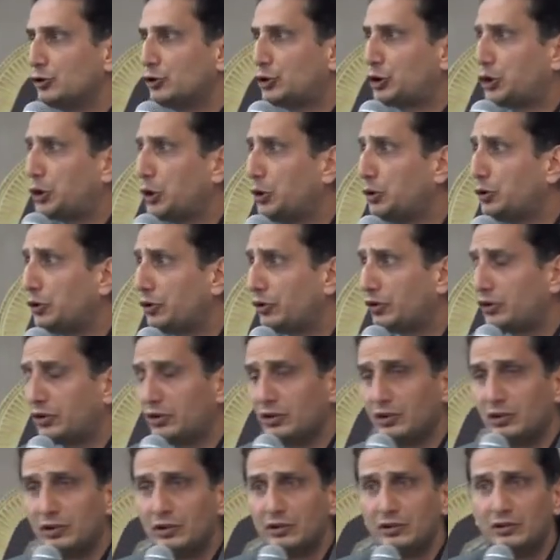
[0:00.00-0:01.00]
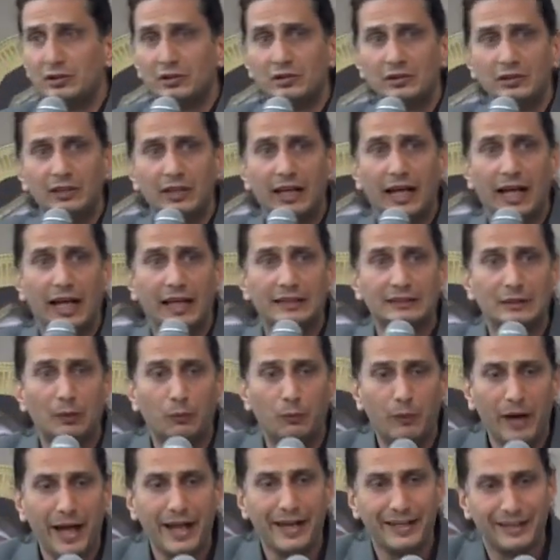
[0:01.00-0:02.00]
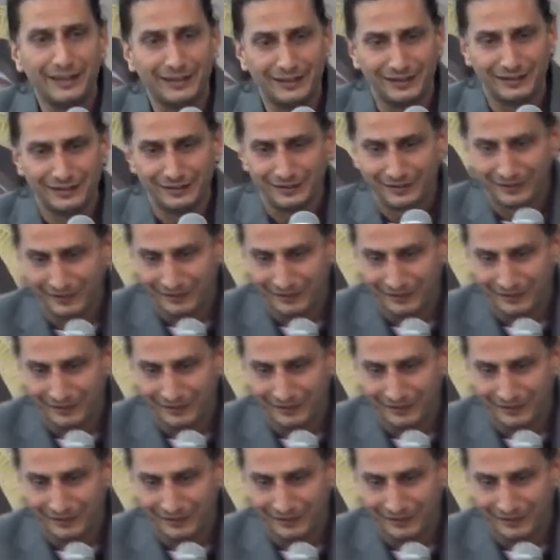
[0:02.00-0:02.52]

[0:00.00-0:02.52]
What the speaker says: truth and the way,